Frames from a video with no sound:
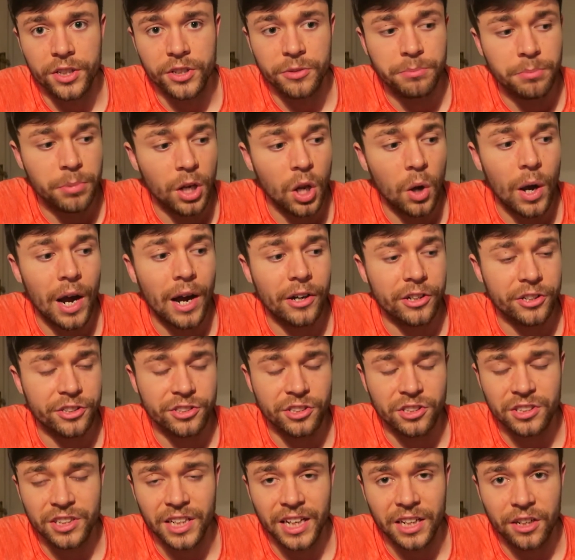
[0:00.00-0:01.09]
You blow out on a
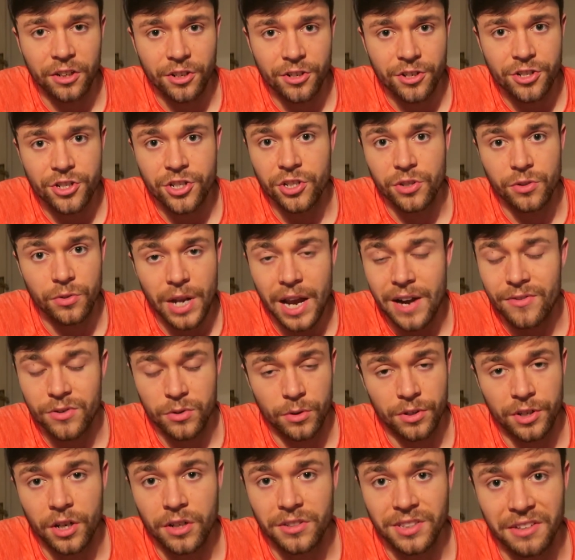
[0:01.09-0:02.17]
Sunday lunch,
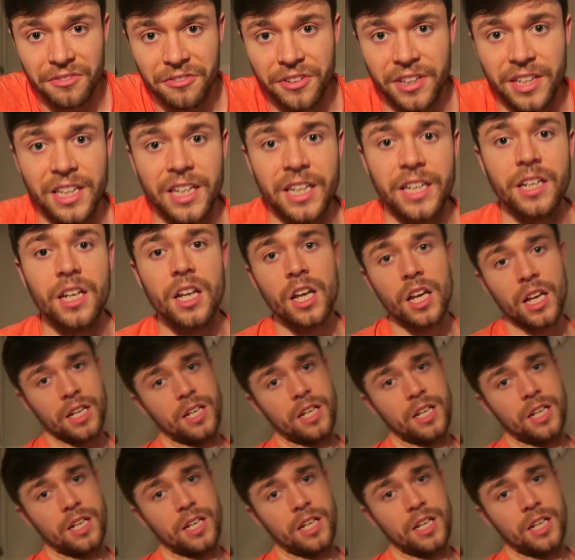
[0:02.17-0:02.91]
everyone knows that feeling.